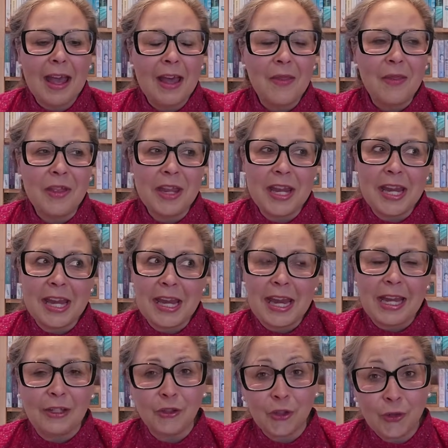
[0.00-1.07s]
The
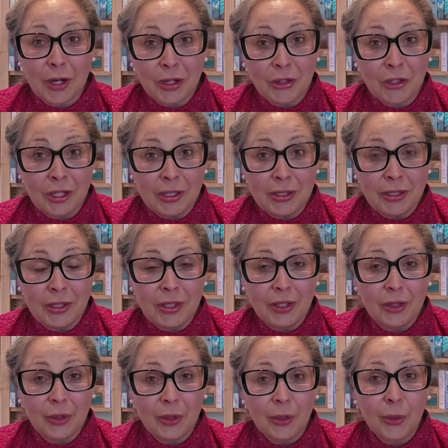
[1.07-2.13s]
instructions
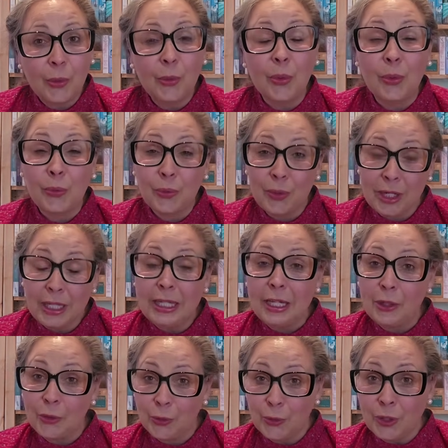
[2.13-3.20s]
were really
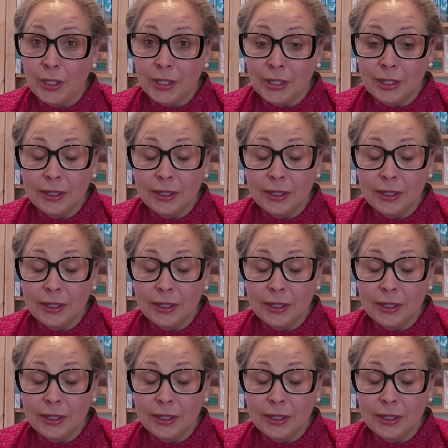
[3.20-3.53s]
good.